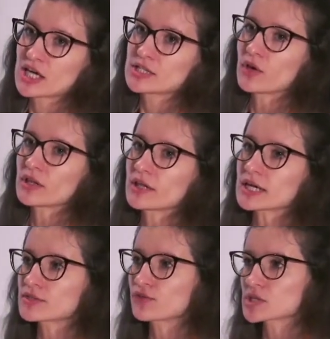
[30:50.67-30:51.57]
So in the
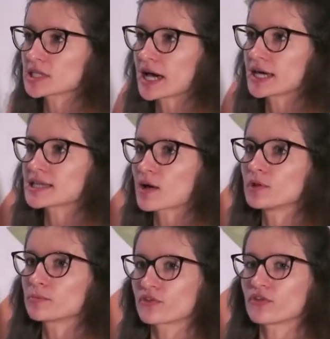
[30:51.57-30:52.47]
next few slides, I
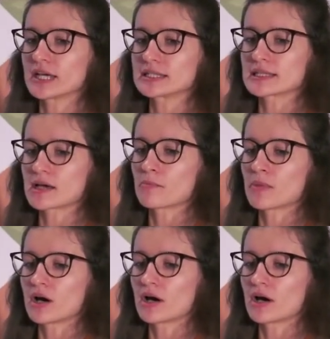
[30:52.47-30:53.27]
will provide some